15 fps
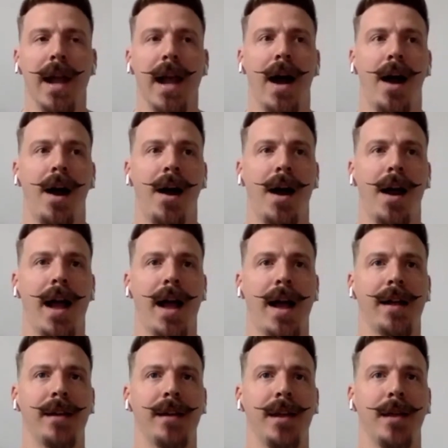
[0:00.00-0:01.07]

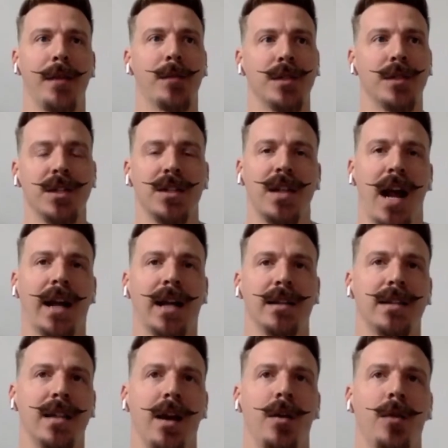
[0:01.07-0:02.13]
And it was just, I could
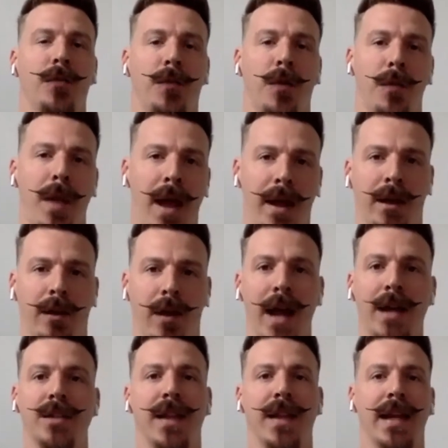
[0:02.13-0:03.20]
tell from that
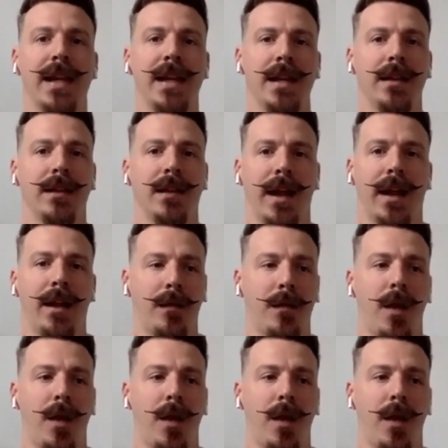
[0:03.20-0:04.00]
interaction that he, like,